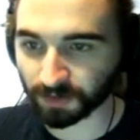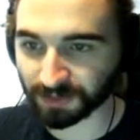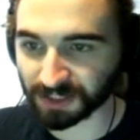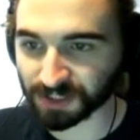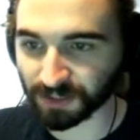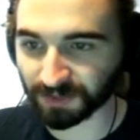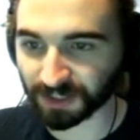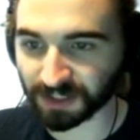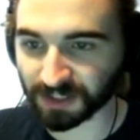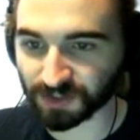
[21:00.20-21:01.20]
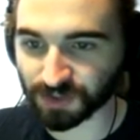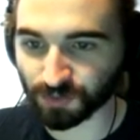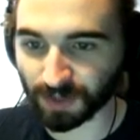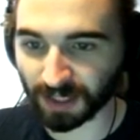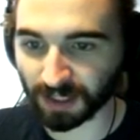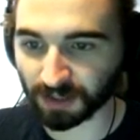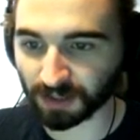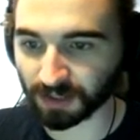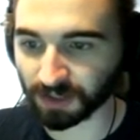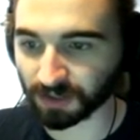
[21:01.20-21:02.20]
can be something akin to
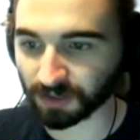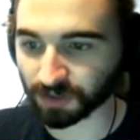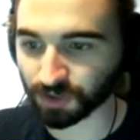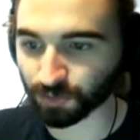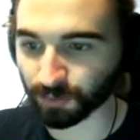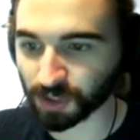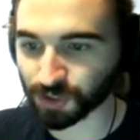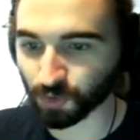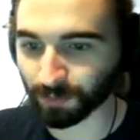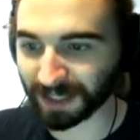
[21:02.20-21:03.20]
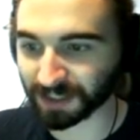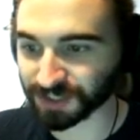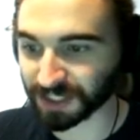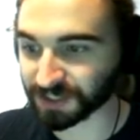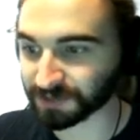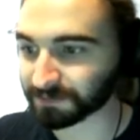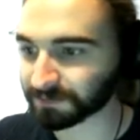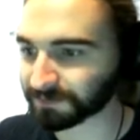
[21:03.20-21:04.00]
a commercial mega center.